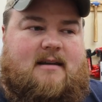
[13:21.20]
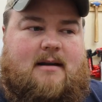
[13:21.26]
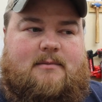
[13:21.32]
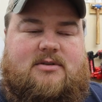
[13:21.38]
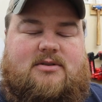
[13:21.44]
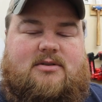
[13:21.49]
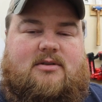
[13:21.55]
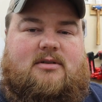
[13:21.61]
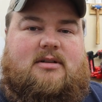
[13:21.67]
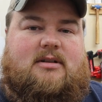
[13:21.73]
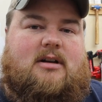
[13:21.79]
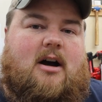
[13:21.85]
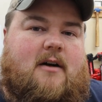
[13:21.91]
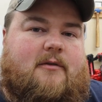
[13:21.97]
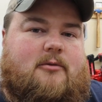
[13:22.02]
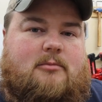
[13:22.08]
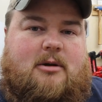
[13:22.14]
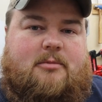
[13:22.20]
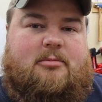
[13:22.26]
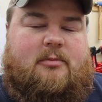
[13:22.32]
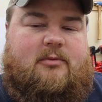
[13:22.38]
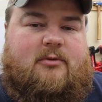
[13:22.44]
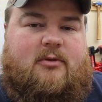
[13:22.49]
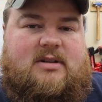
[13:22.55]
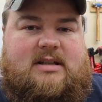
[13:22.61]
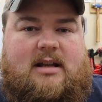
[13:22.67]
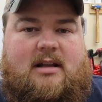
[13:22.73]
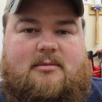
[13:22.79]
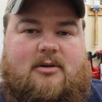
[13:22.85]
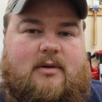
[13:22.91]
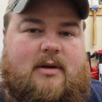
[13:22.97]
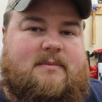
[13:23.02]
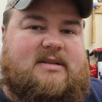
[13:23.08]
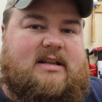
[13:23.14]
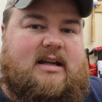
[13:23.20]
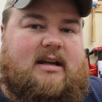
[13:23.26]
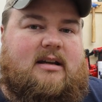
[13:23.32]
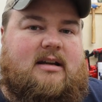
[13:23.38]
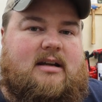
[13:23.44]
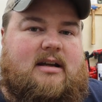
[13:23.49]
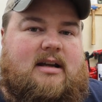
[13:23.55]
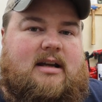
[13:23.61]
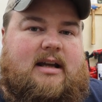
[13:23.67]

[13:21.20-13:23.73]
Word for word: I'm just going to offer them up for sale on my website.